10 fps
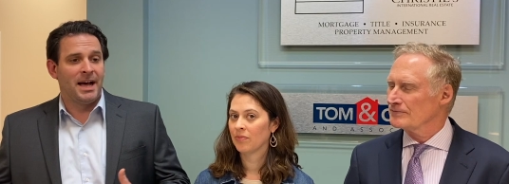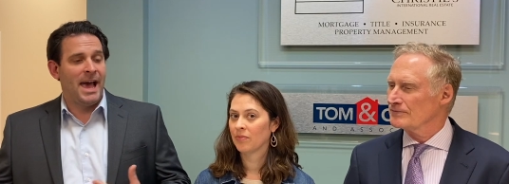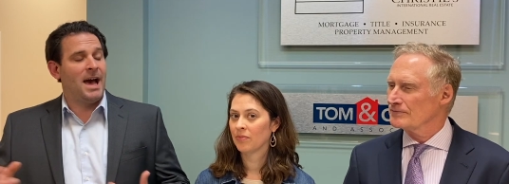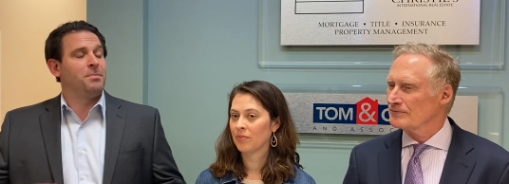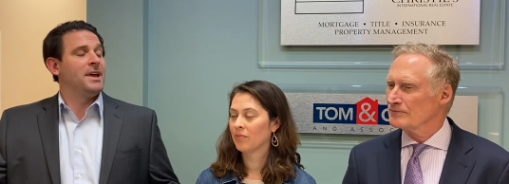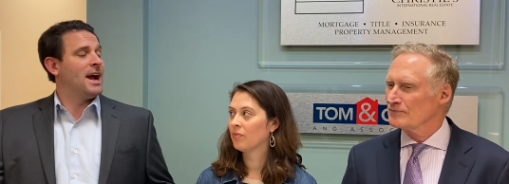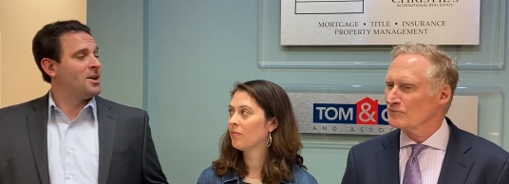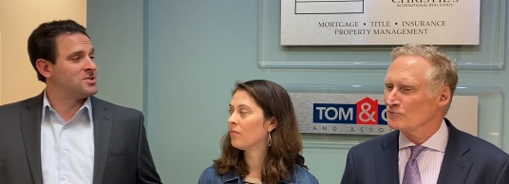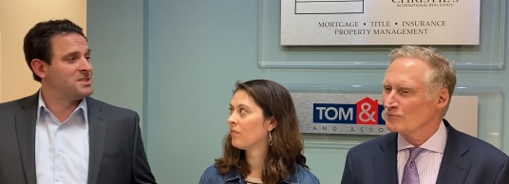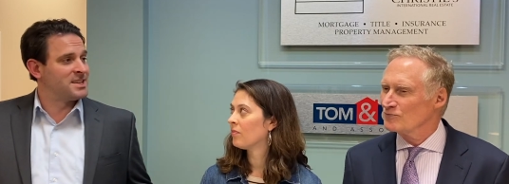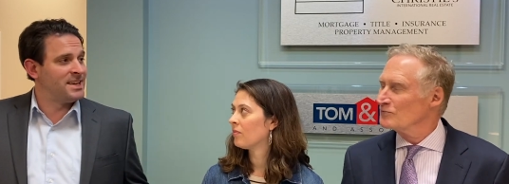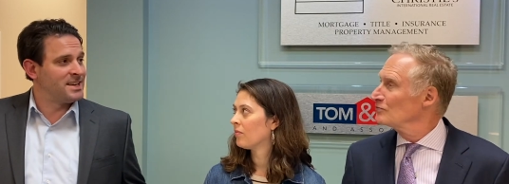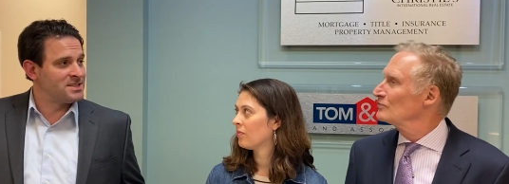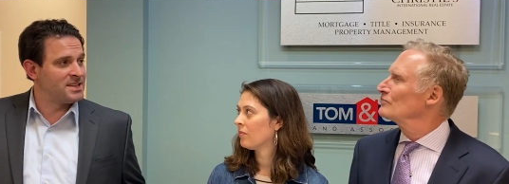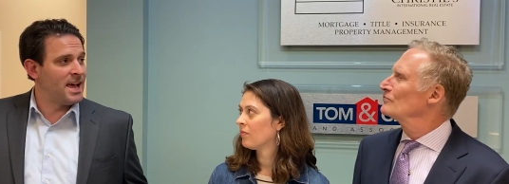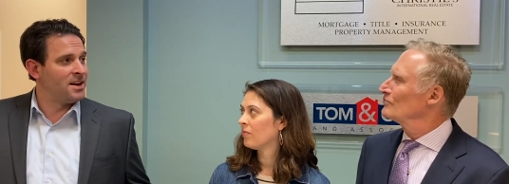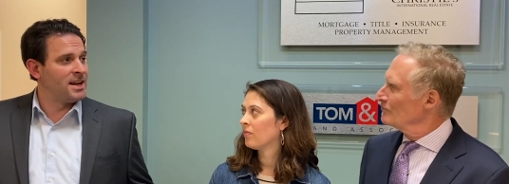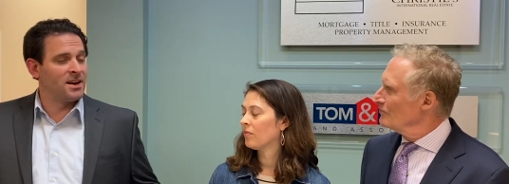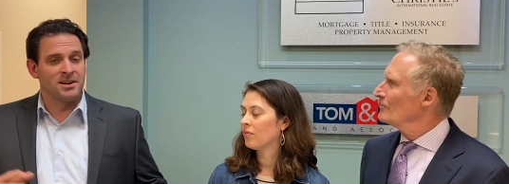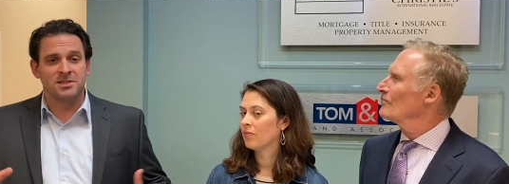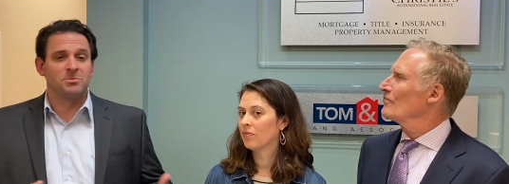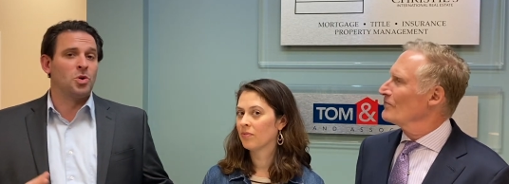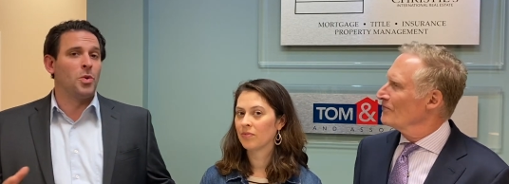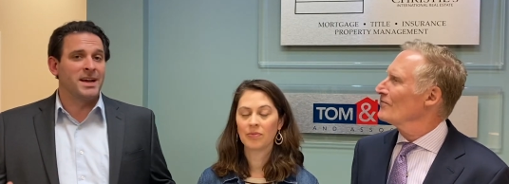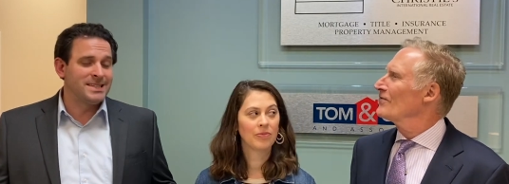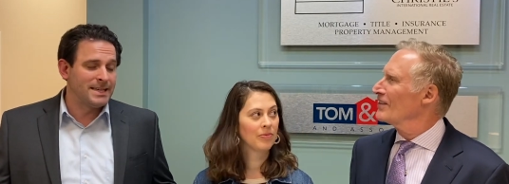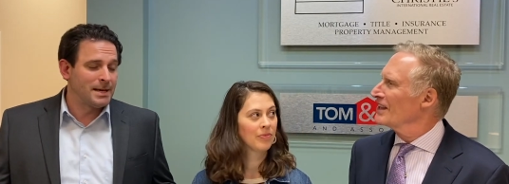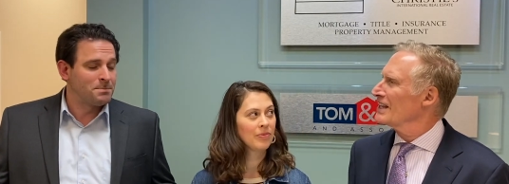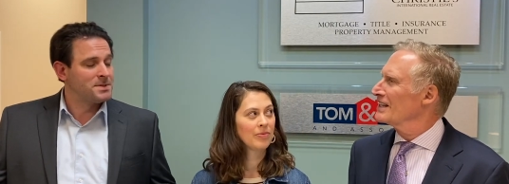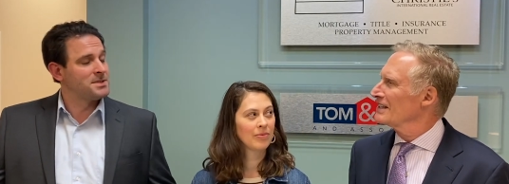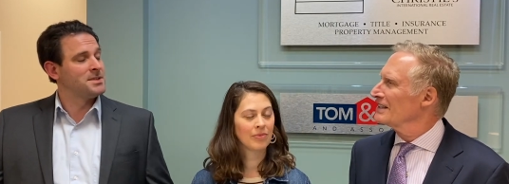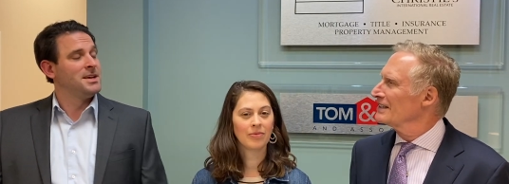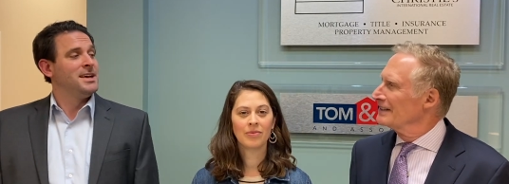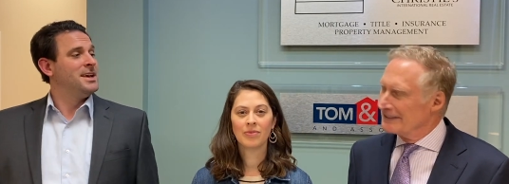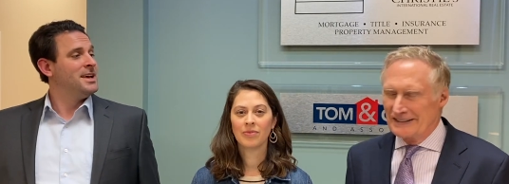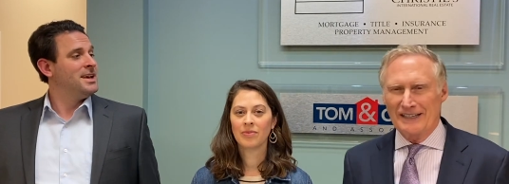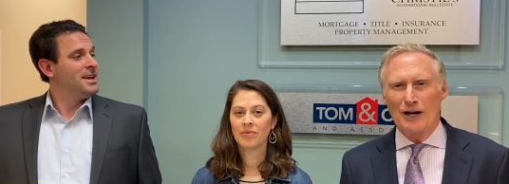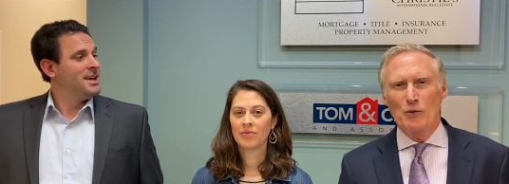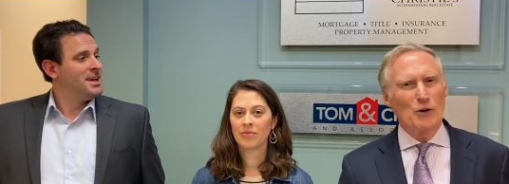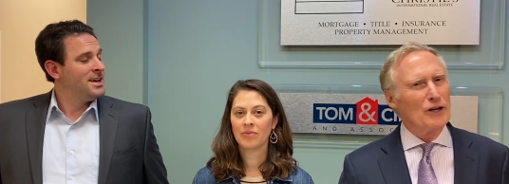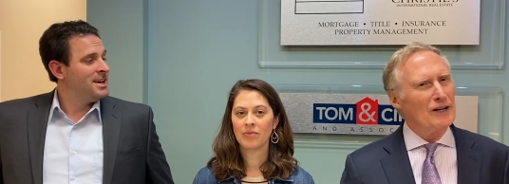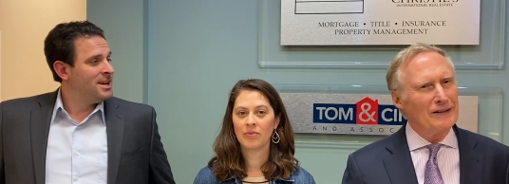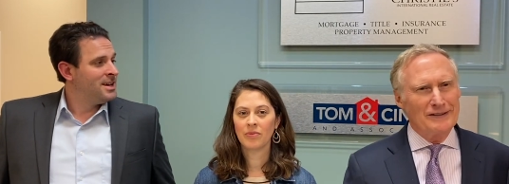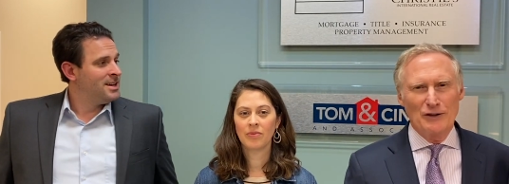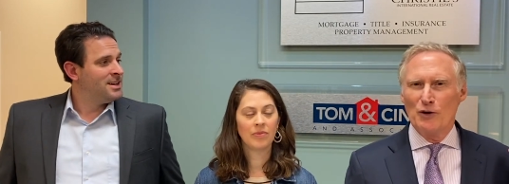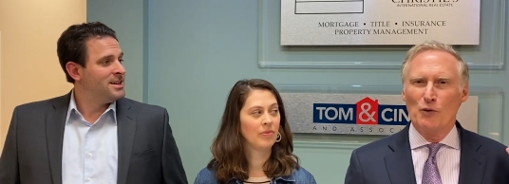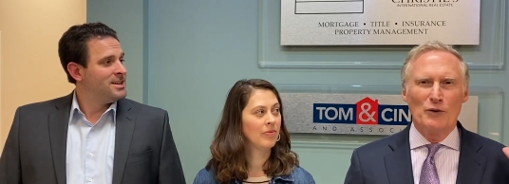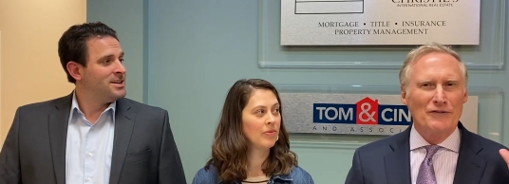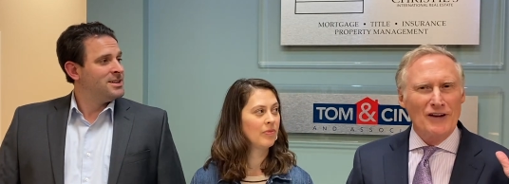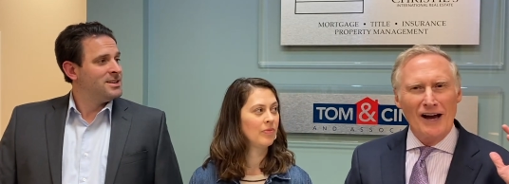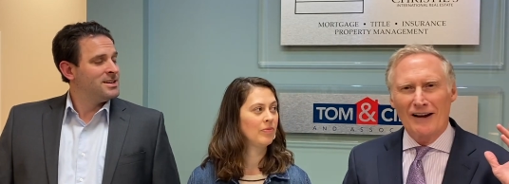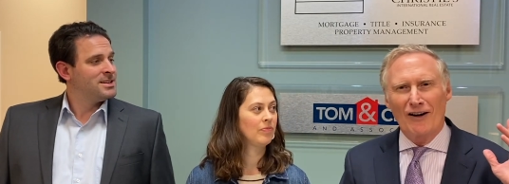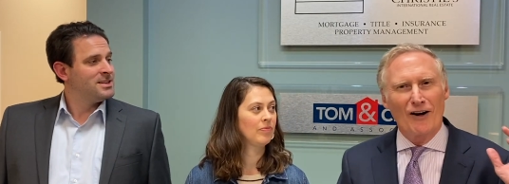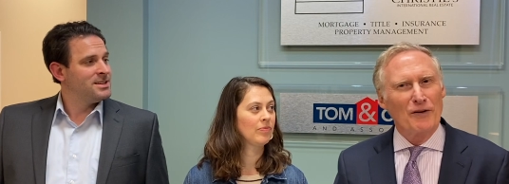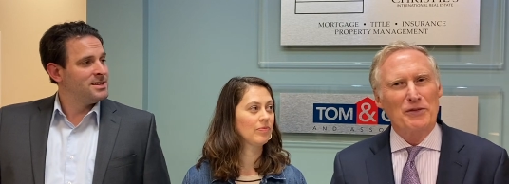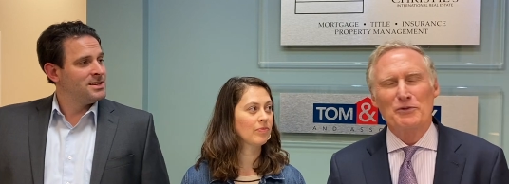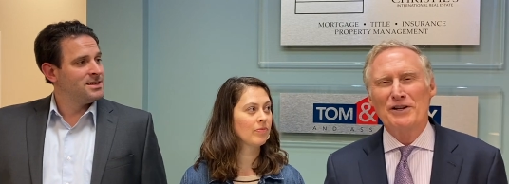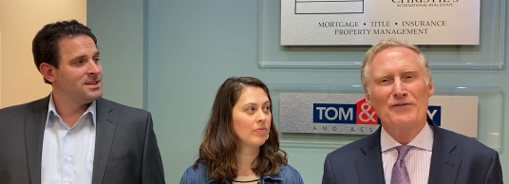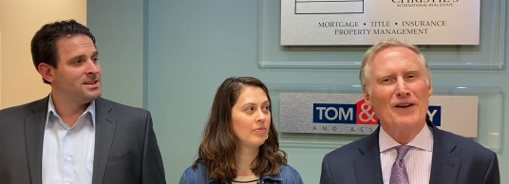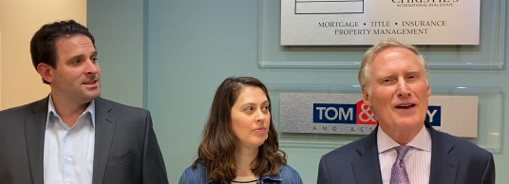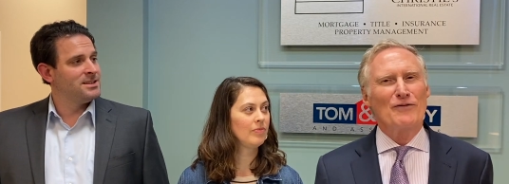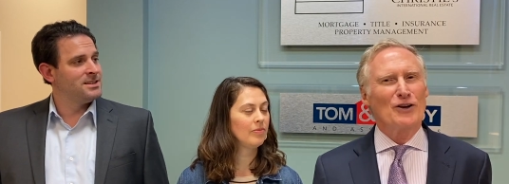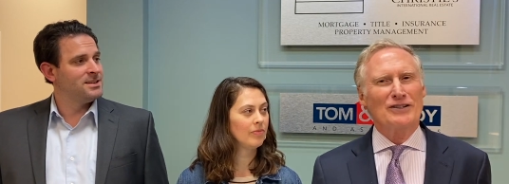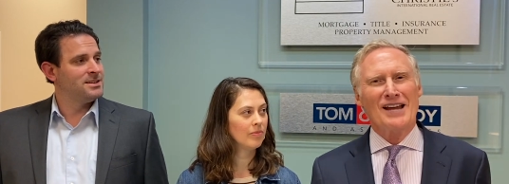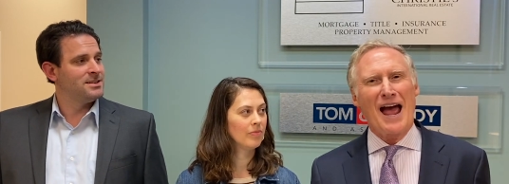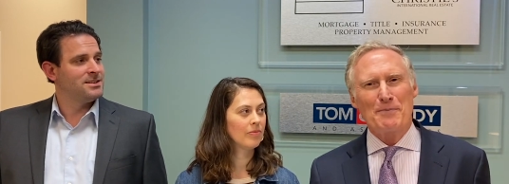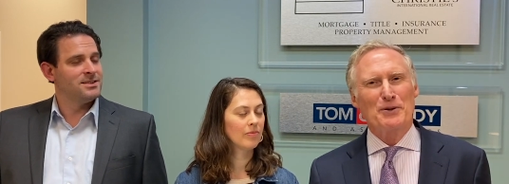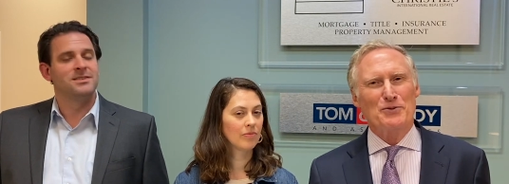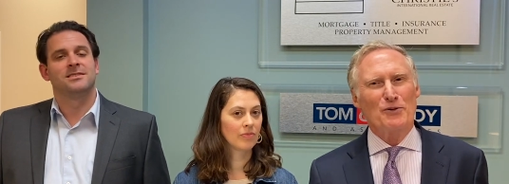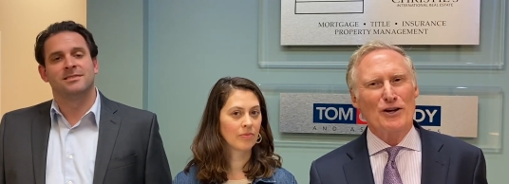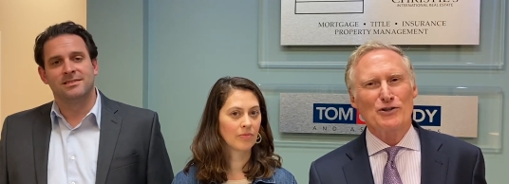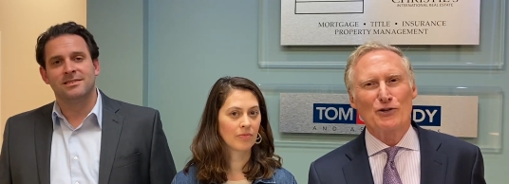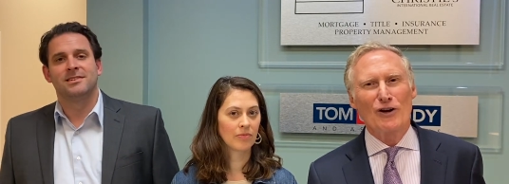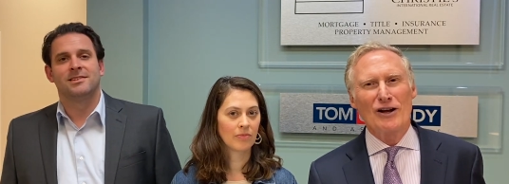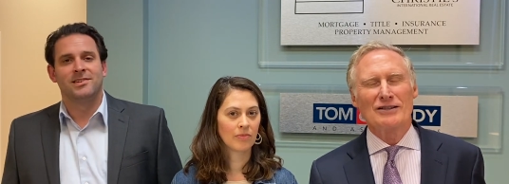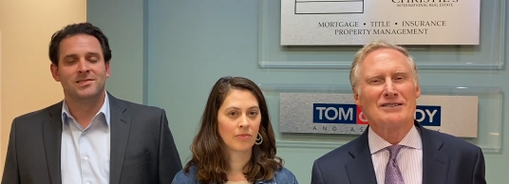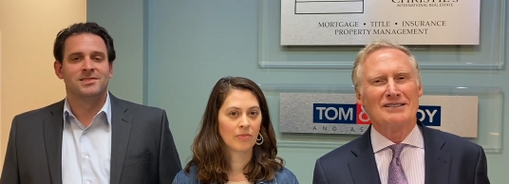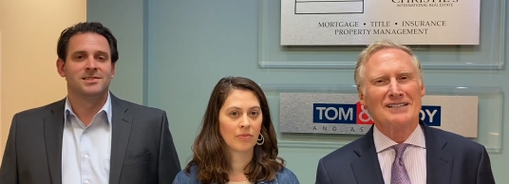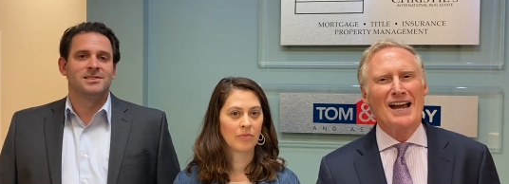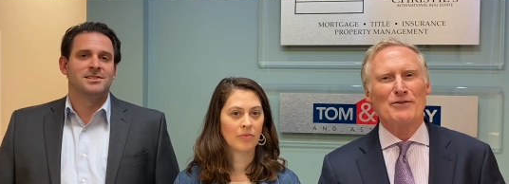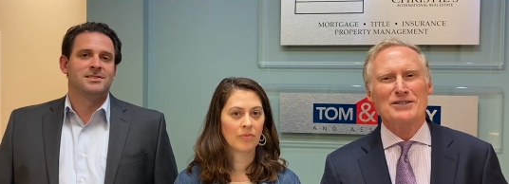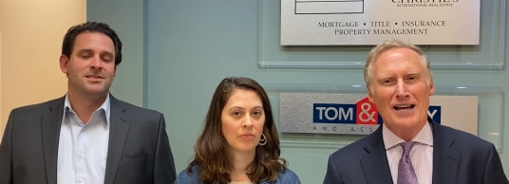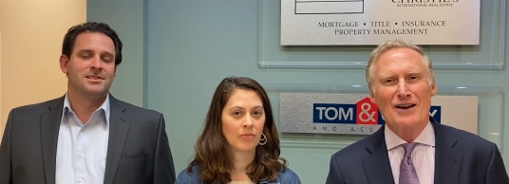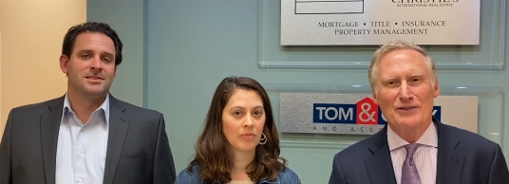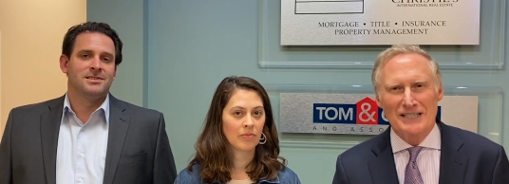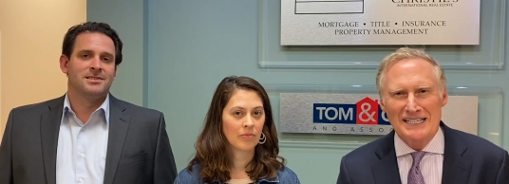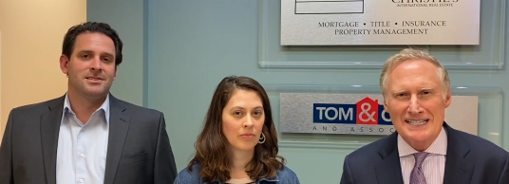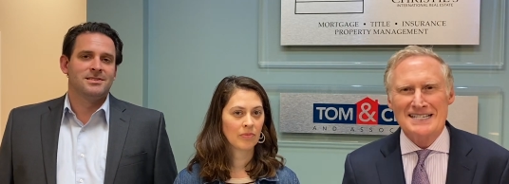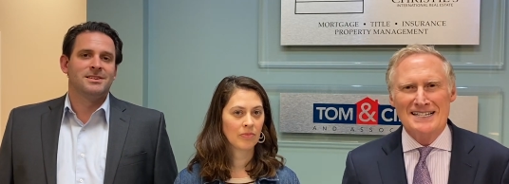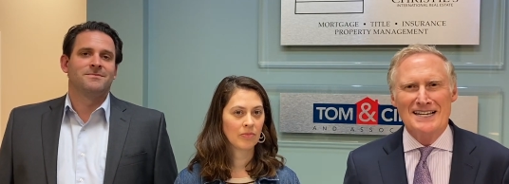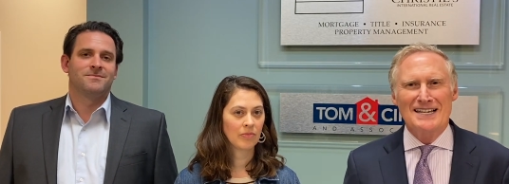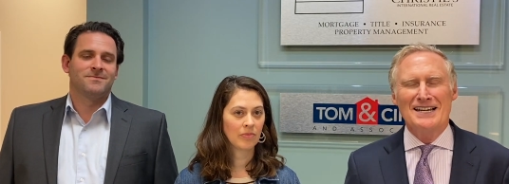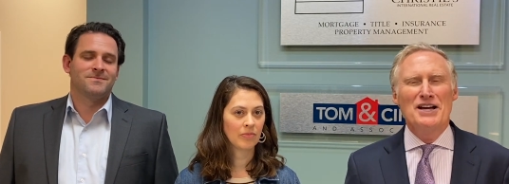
Speaker 1: happy hours in the Kingstown area, some quick tips.
Speaker 2: Yeah, we're going to do. We've got our three favorite tapas restaurants in downtown DC.